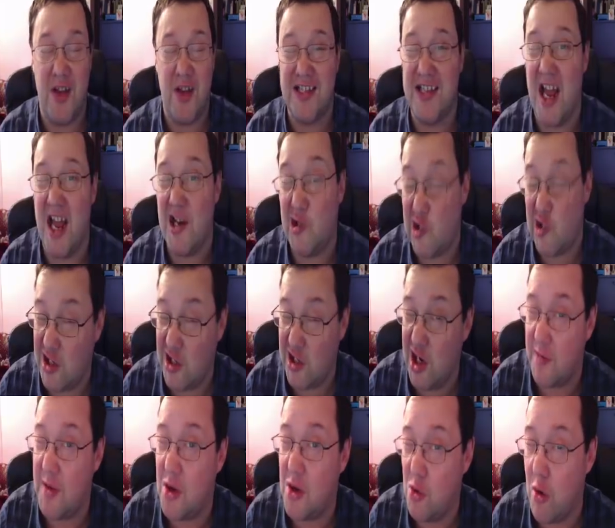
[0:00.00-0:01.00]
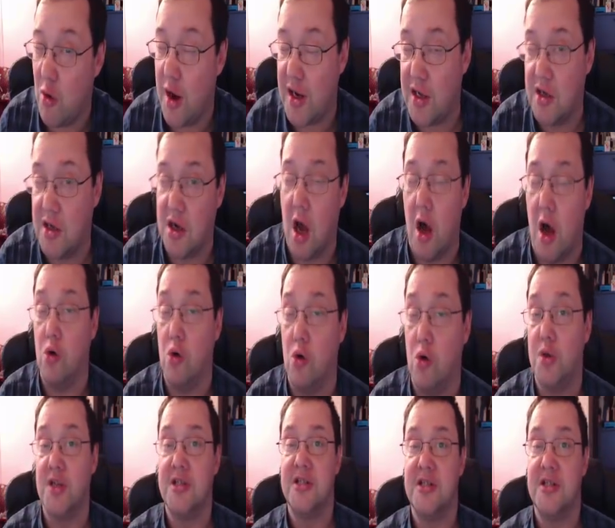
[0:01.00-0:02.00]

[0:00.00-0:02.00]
Essentially, it's going to be quite a cold